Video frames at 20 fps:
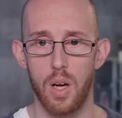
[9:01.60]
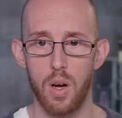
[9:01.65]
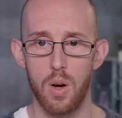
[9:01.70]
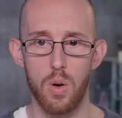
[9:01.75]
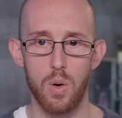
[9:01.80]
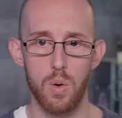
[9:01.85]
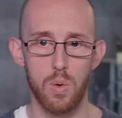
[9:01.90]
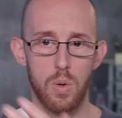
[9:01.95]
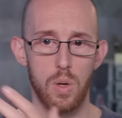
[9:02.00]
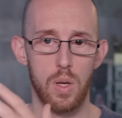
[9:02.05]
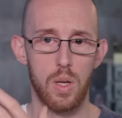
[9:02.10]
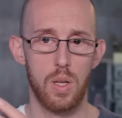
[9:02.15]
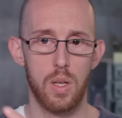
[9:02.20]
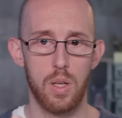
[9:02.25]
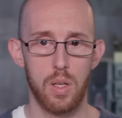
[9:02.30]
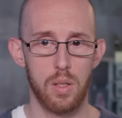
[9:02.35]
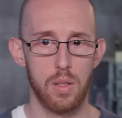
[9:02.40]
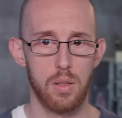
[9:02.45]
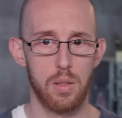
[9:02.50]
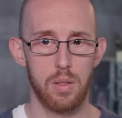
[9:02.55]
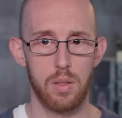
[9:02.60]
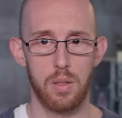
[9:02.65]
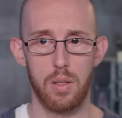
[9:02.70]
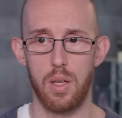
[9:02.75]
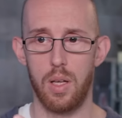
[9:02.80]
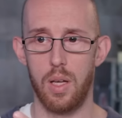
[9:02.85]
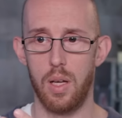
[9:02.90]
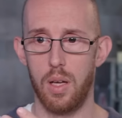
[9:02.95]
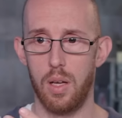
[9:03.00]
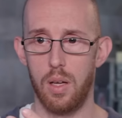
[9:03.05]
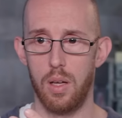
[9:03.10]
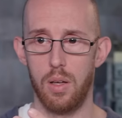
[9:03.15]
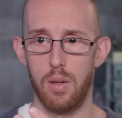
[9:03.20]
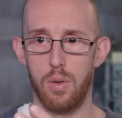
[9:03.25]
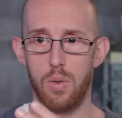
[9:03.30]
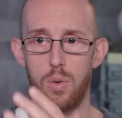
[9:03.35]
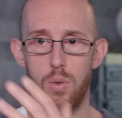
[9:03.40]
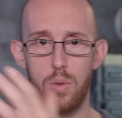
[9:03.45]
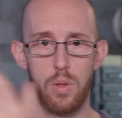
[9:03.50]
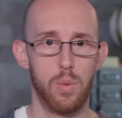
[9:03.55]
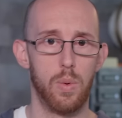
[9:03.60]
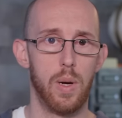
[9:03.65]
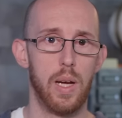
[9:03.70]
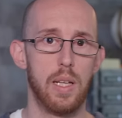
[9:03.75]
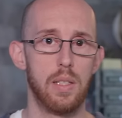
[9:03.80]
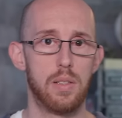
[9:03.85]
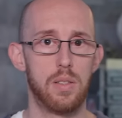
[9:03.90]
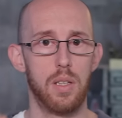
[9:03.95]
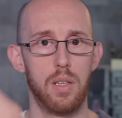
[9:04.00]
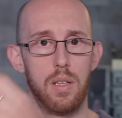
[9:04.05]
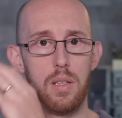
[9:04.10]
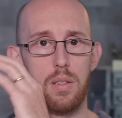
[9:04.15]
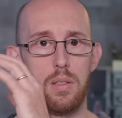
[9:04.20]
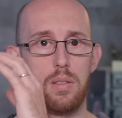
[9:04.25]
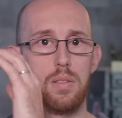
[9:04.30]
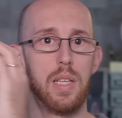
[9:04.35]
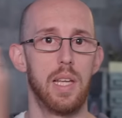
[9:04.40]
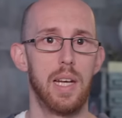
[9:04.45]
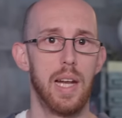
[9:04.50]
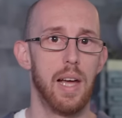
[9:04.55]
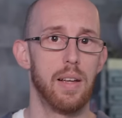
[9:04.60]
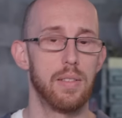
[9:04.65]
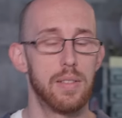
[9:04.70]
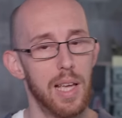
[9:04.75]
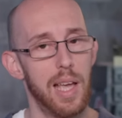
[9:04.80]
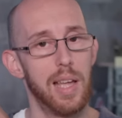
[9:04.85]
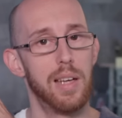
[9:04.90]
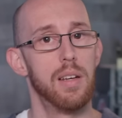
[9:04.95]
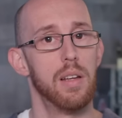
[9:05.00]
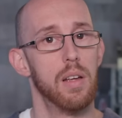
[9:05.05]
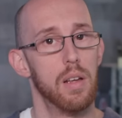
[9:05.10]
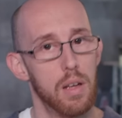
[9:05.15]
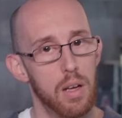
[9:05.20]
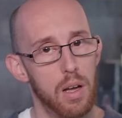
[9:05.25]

go uh, all the way to 10 out of 10